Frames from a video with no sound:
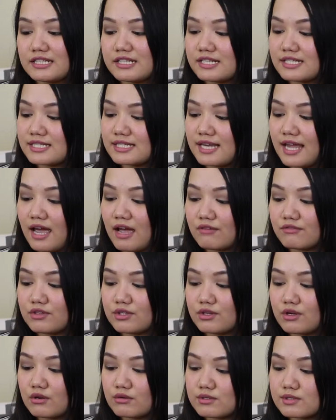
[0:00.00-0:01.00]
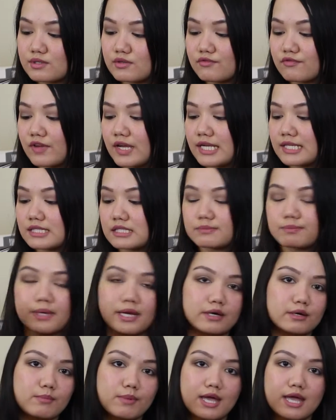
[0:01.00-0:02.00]
it doesn't have, you know, sulfates,
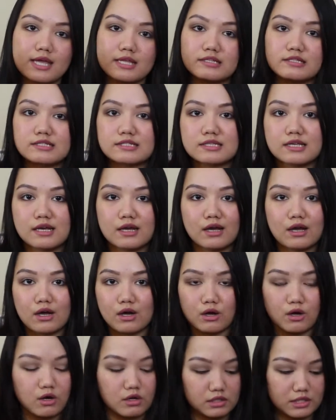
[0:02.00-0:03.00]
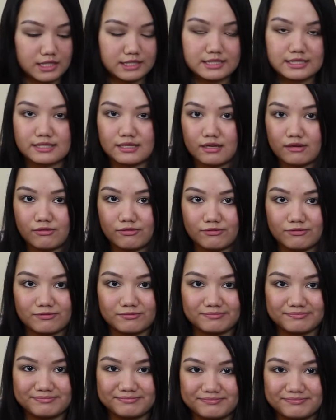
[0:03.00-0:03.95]
parabens, all that stuff.